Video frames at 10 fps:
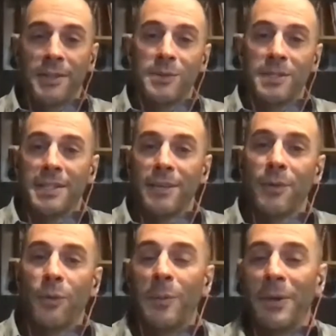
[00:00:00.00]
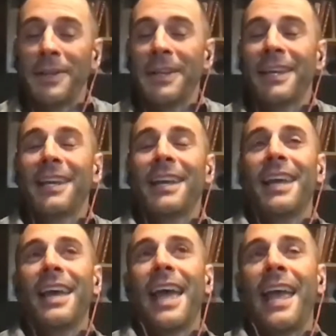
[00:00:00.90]
This is a different woman,
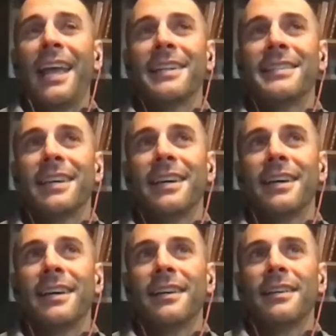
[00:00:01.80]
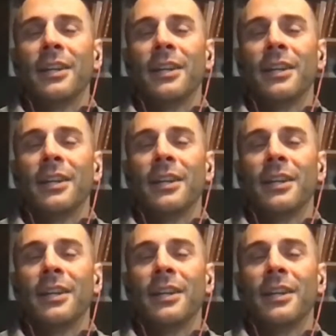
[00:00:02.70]
and uh,